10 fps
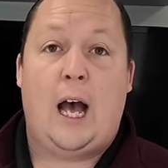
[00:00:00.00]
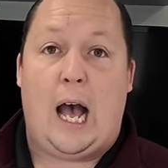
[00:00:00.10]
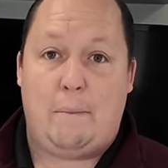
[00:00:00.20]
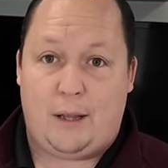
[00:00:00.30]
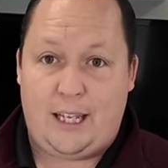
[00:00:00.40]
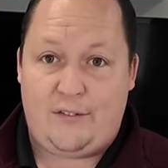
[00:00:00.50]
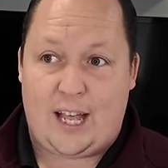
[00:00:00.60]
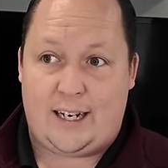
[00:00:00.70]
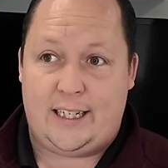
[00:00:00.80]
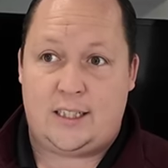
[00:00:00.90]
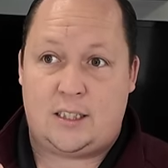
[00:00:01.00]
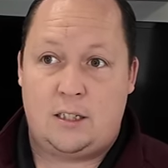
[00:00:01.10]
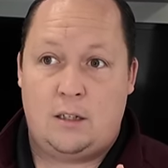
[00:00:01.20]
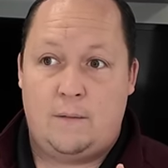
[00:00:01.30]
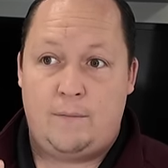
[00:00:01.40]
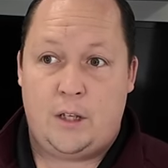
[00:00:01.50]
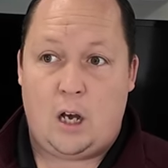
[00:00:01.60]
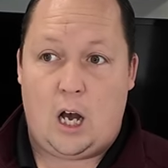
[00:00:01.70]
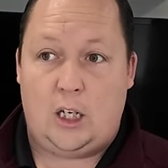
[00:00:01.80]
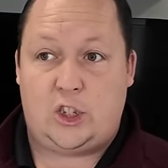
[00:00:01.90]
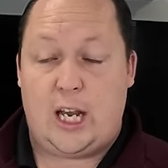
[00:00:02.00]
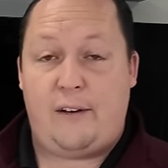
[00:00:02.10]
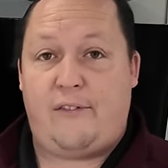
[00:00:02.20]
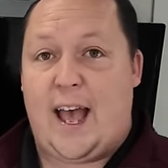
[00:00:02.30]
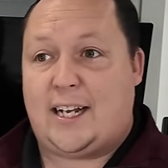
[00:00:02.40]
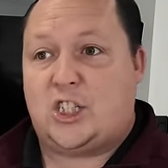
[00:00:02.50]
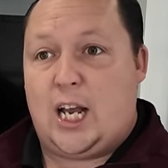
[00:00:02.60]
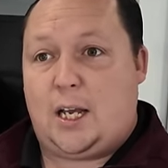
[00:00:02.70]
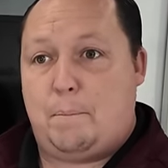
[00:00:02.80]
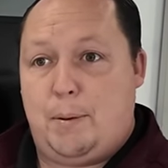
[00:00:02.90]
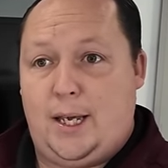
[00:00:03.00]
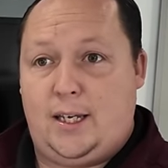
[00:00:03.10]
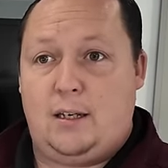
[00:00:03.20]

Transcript: I believe that is uh, Jen fact check, bing,